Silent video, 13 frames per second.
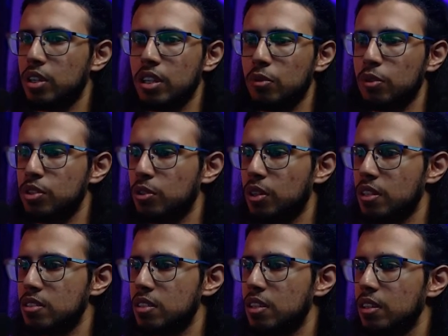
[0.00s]
here which you
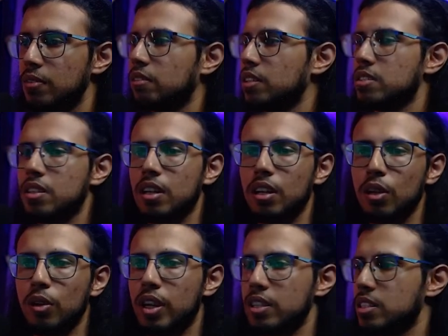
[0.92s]
can see. Let's take a
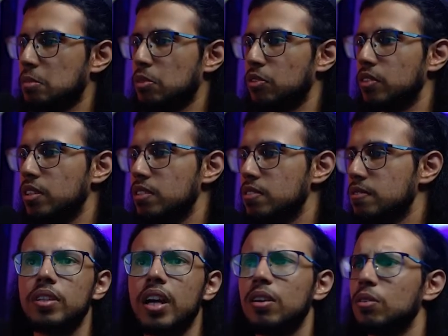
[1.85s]
look at some of these.
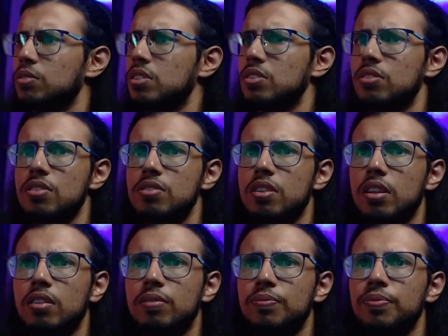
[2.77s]
That looks
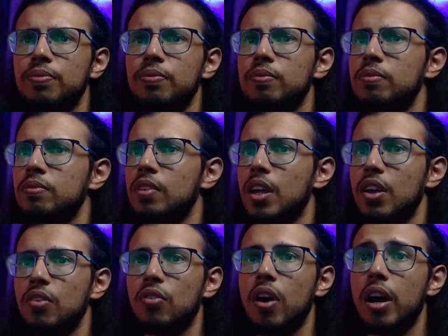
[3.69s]
interesting. A
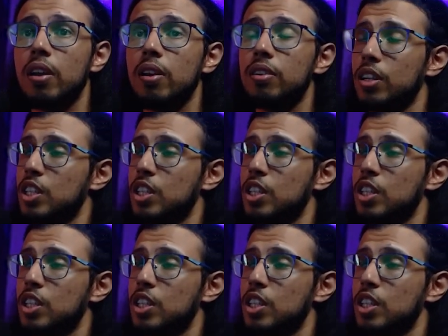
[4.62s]
violent